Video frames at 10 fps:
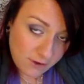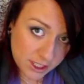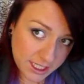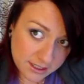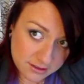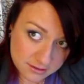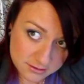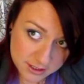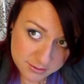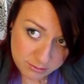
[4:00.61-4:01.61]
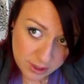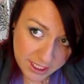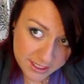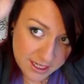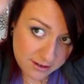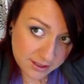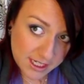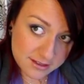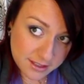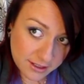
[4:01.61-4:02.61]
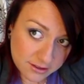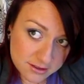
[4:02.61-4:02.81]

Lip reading: on it, just bring it down nicely.